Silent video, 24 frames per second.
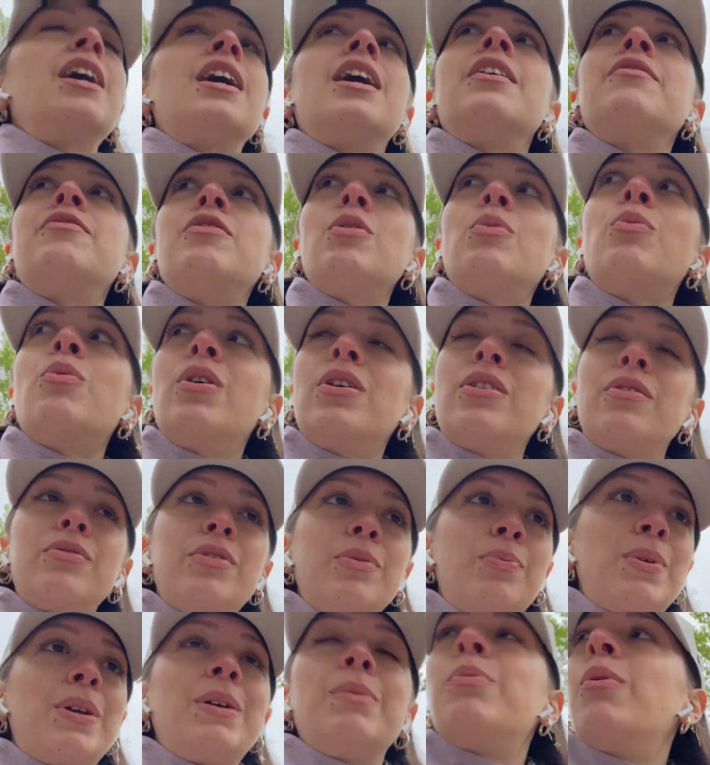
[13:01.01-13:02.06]
If you're one of the
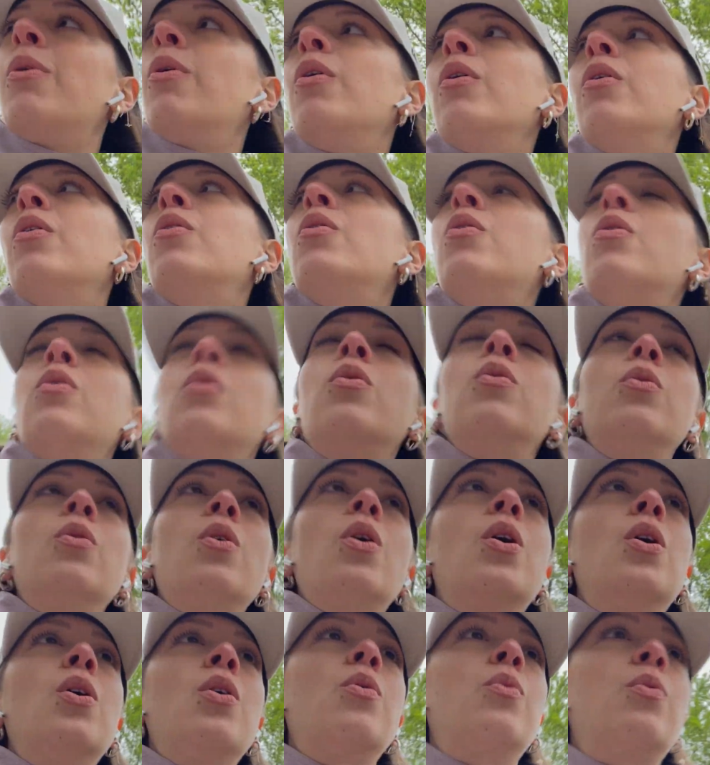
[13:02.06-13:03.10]
people who
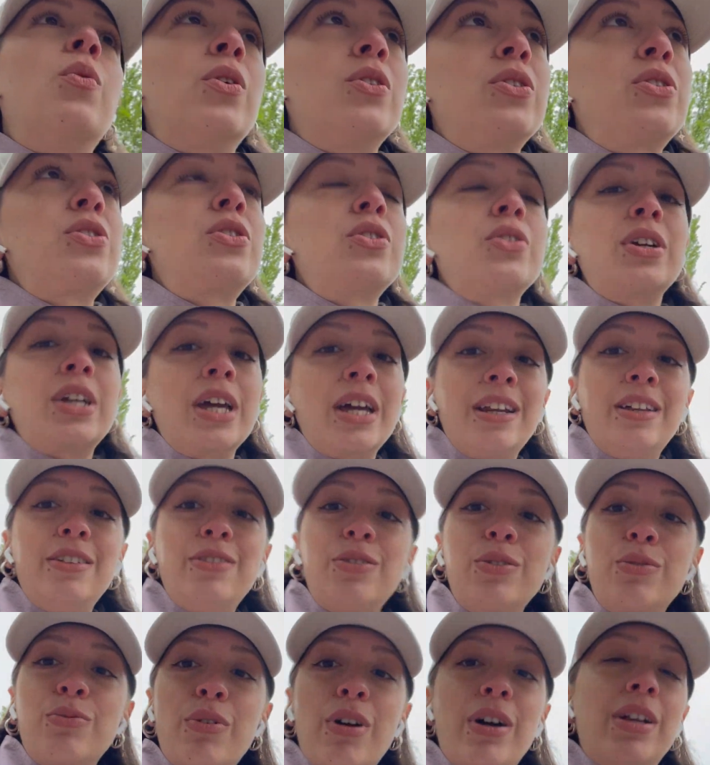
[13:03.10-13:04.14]
wants to get
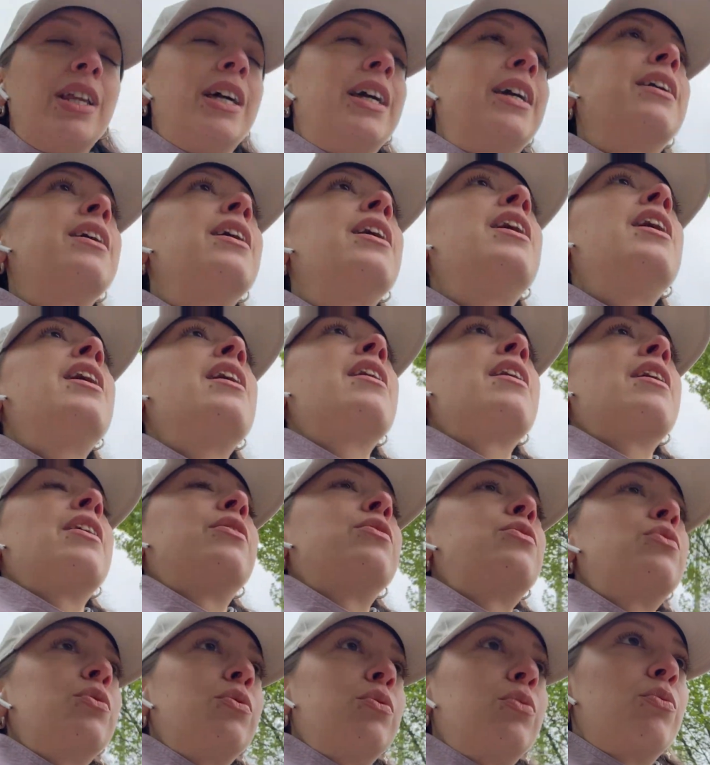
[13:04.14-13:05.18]
into running
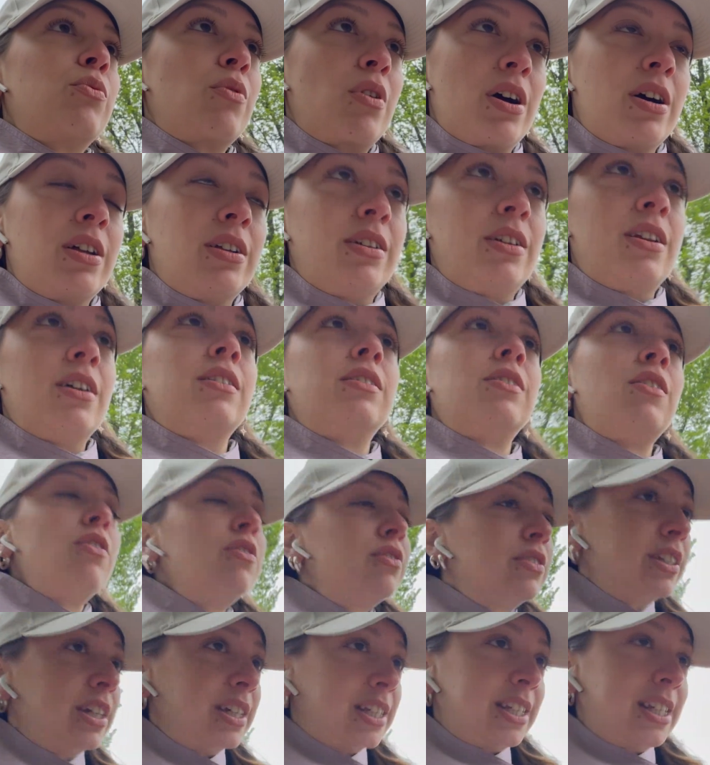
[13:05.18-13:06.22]
and to run long
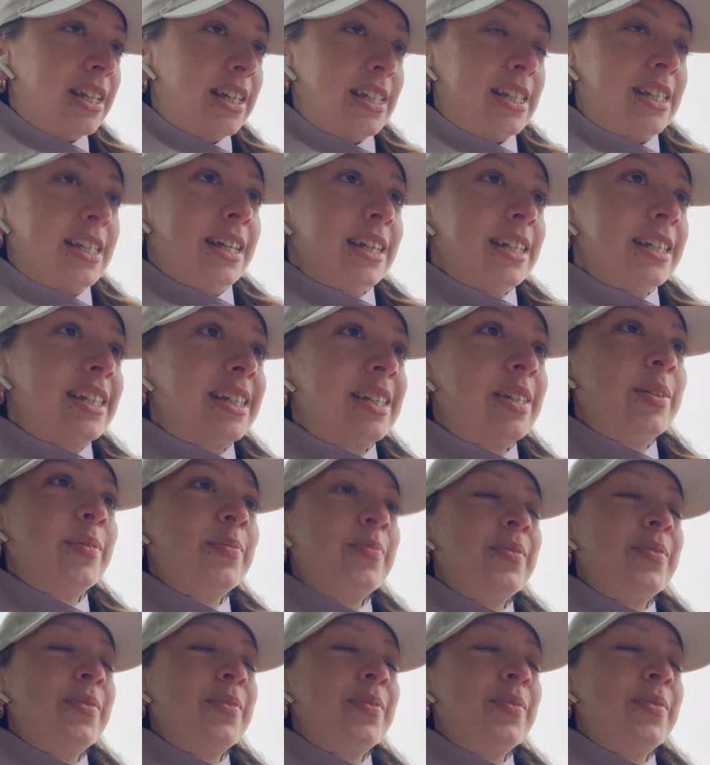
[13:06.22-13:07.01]
distances,